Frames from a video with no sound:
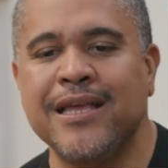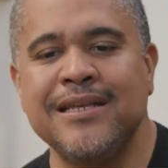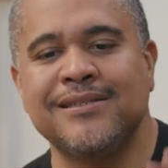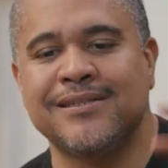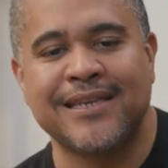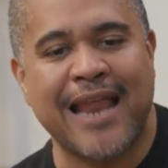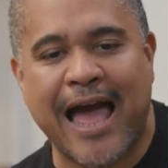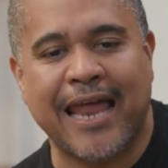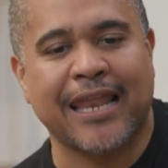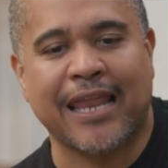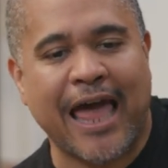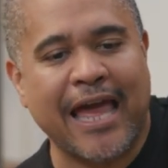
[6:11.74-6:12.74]
he's
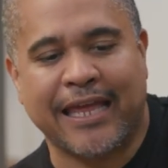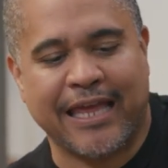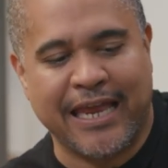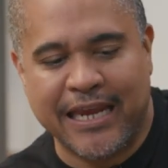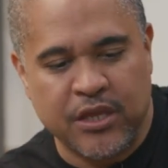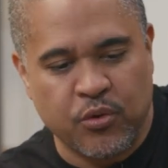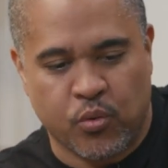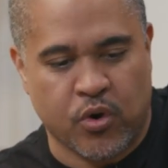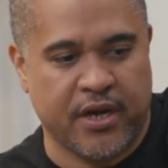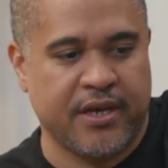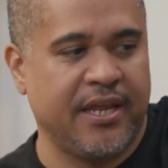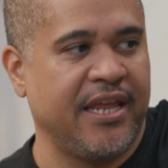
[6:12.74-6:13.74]
not person. like
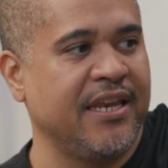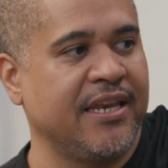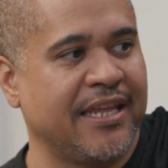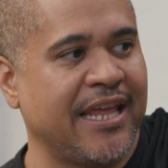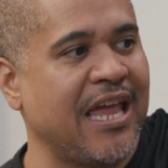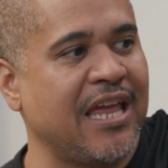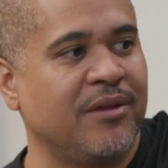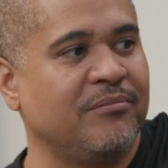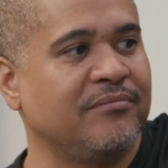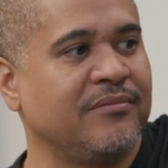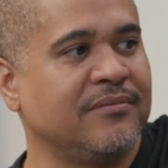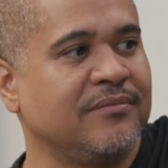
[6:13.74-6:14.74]
anyone yeah. in the game.
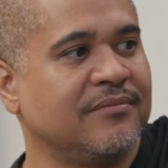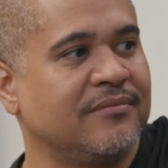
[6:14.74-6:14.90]
You can,